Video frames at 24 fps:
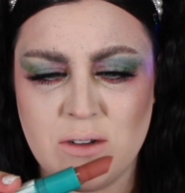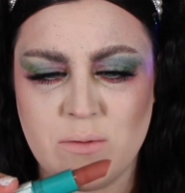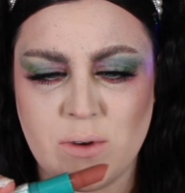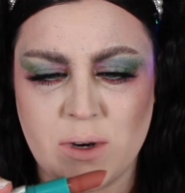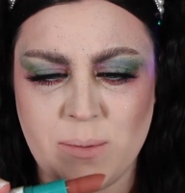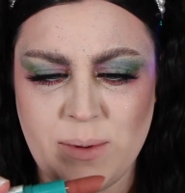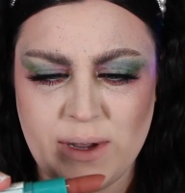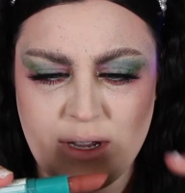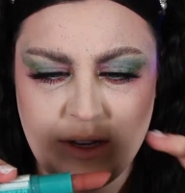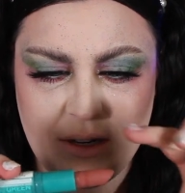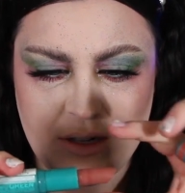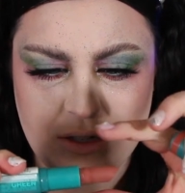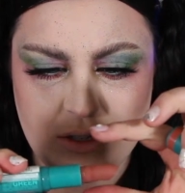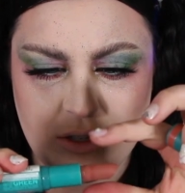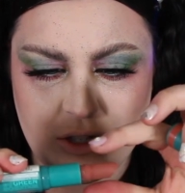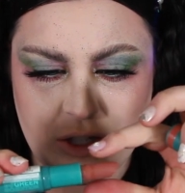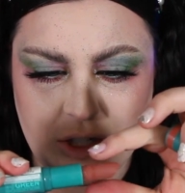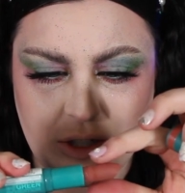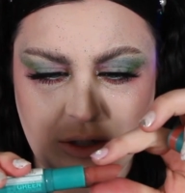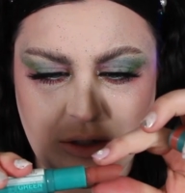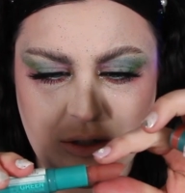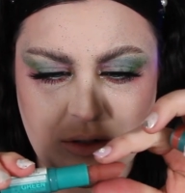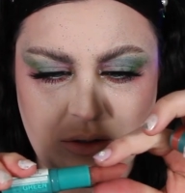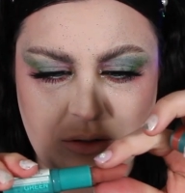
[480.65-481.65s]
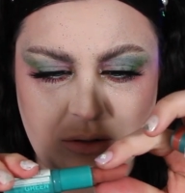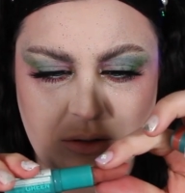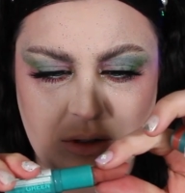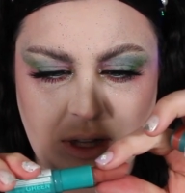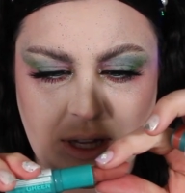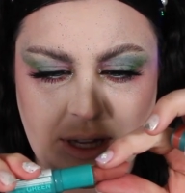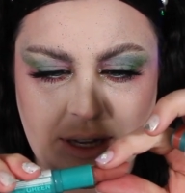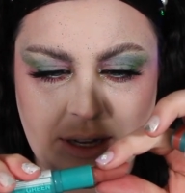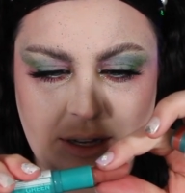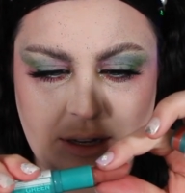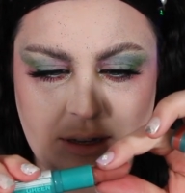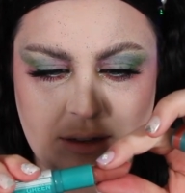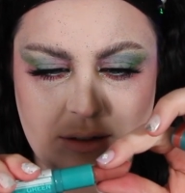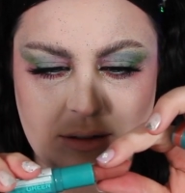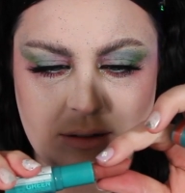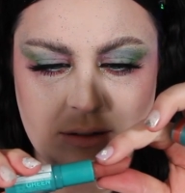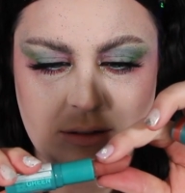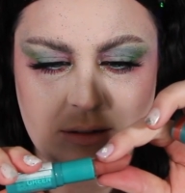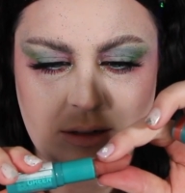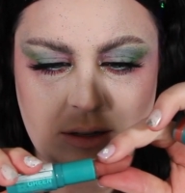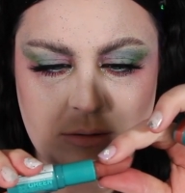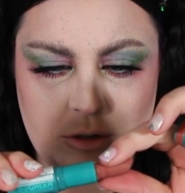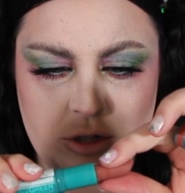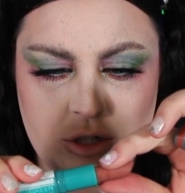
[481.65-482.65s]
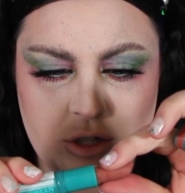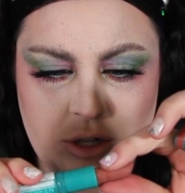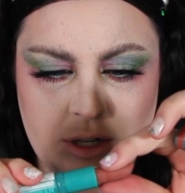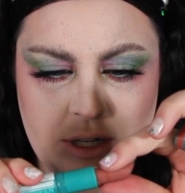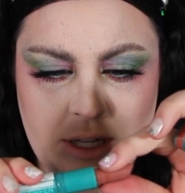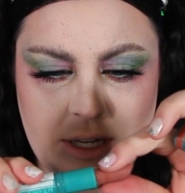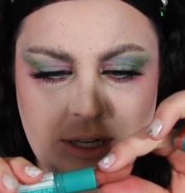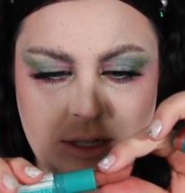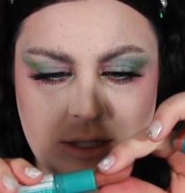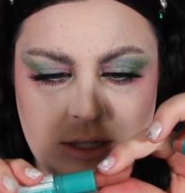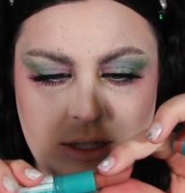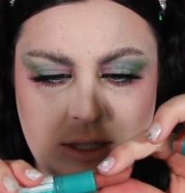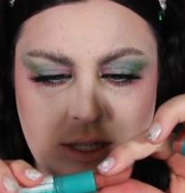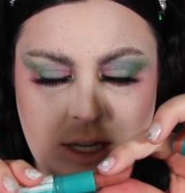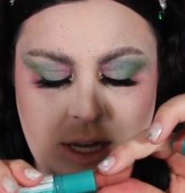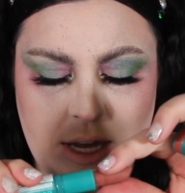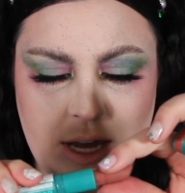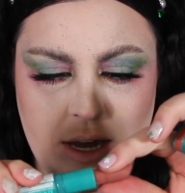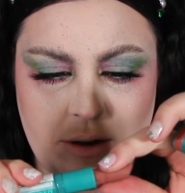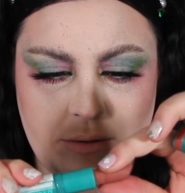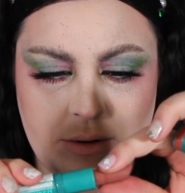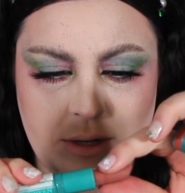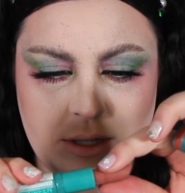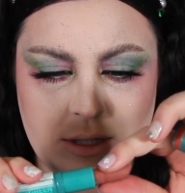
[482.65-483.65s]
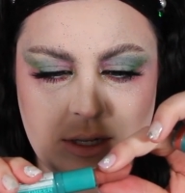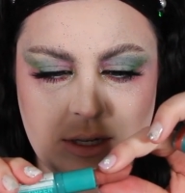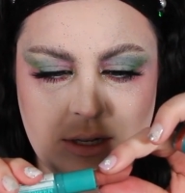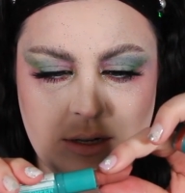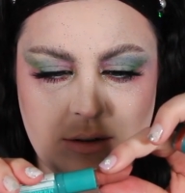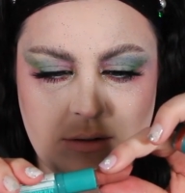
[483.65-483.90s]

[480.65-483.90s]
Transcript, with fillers: What am I gonna do? Like, I'm just trying to like see how easy.